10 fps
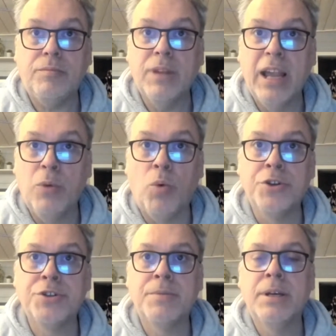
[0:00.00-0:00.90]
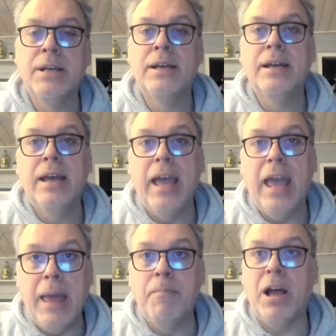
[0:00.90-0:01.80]
It was,
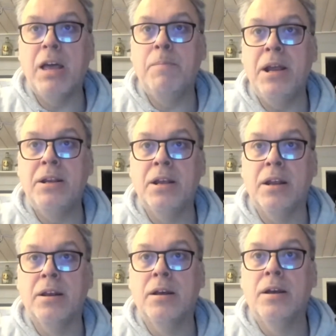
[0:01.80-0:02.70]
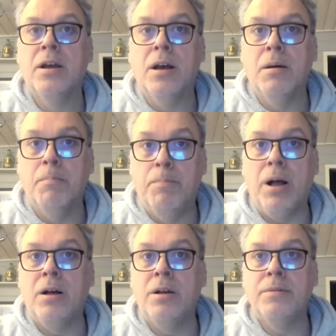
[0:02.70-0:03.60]
in my opinion,
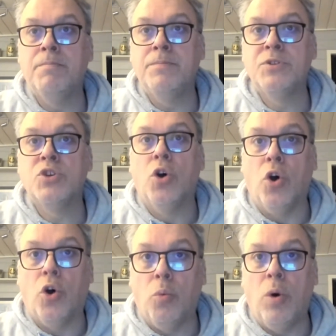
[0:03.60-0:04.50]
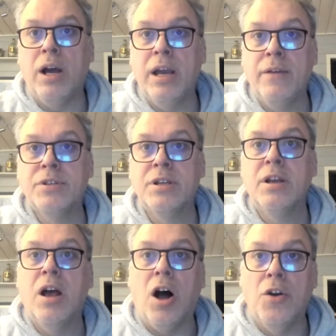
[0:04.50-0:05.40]
bards or wives
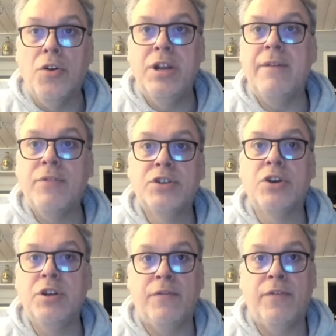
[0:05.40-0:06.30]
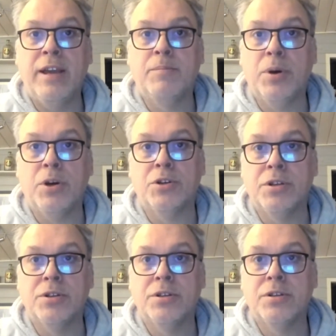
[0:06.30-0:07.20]
are never so defamed
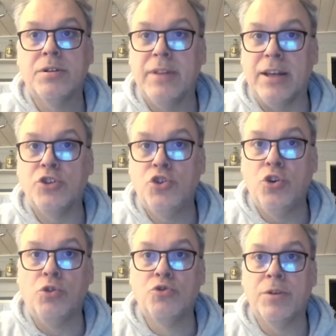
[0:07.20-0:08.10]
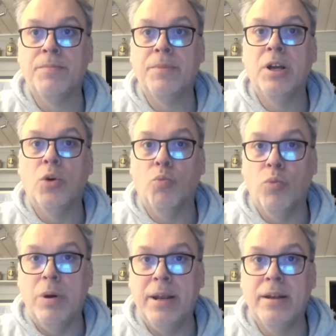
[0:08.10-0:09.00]
persons. That's children,
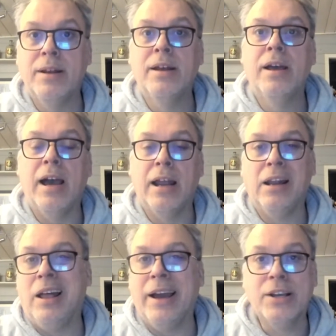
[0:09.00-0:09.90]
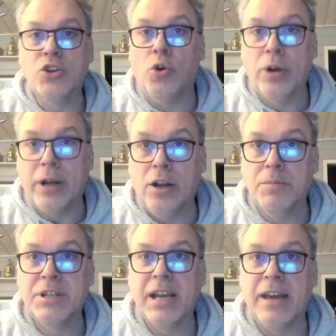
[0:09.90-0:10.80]
women, and liars all kind of lumped
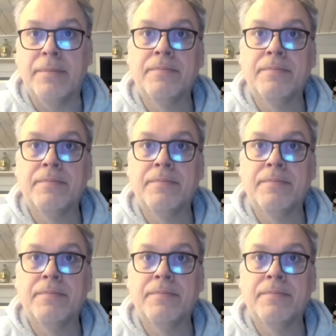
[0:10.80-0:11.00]
together.